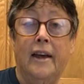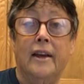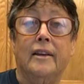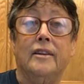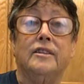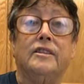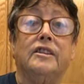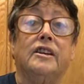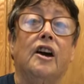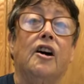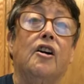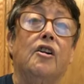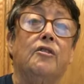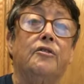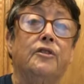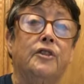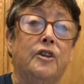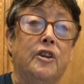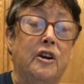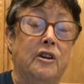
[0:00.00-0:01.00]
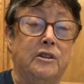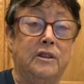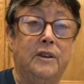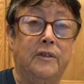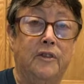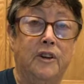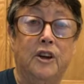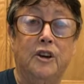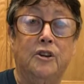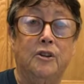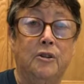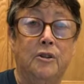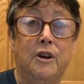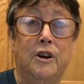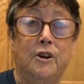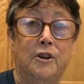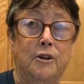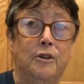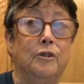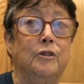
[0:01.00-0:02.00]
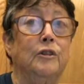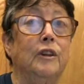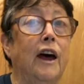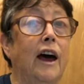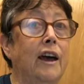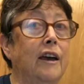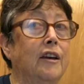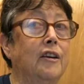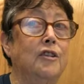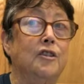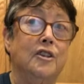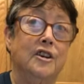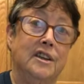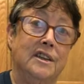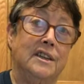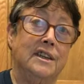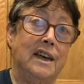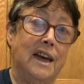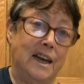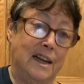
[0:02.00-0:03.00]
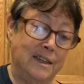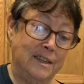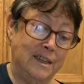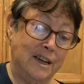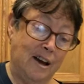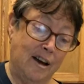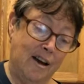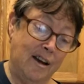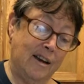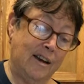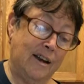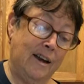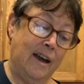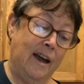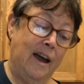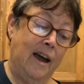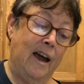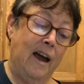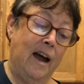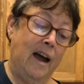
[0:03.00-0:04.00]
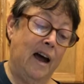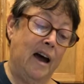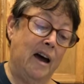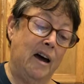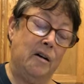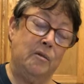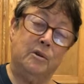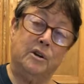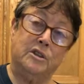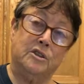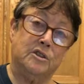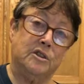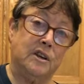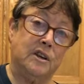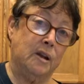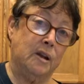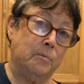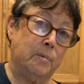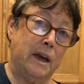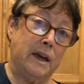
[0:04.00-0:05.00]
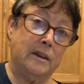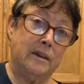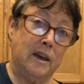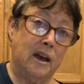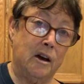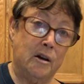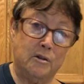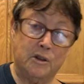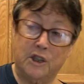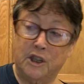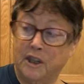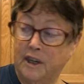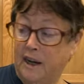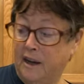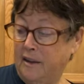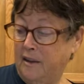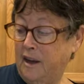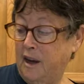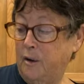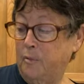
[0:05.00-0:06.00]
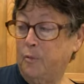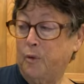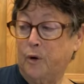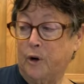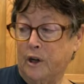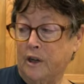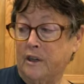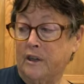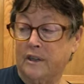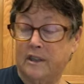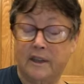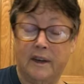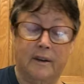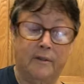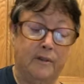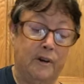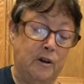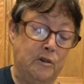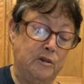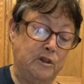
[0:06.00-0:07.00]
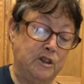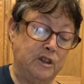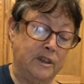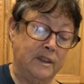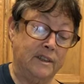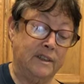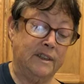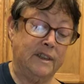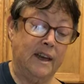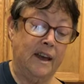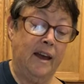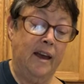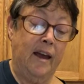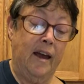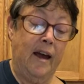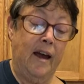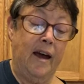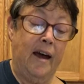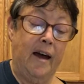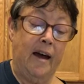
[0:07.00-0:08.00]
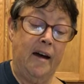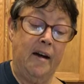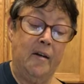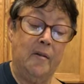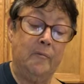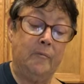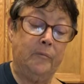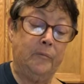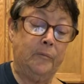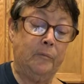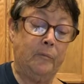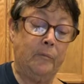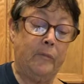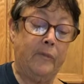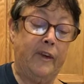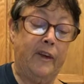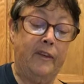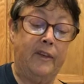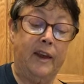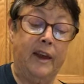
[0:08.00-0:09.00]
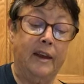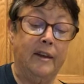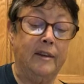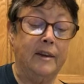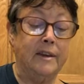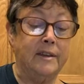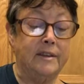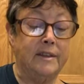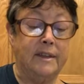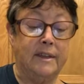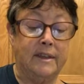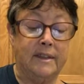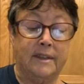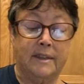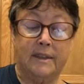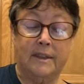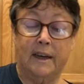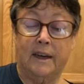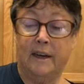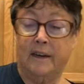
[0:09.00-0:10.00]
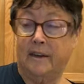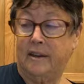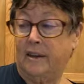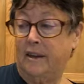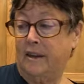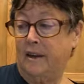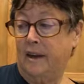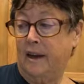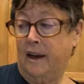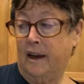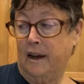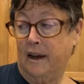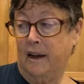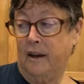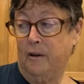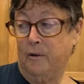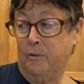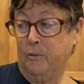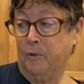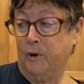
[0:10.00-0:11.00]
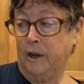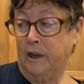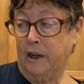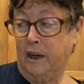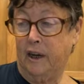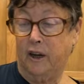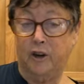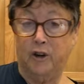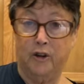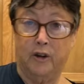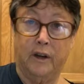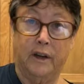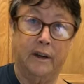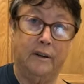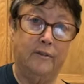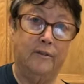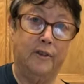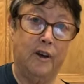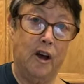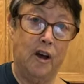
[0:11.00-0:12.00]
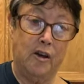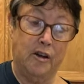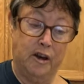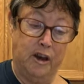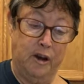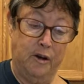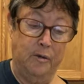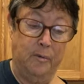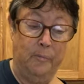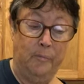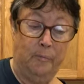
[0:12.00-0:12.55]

So for those of you who like a good TED Talk, uh, which is about the ocean and the importance of oceans, um, then this is a, uh, a really good volume.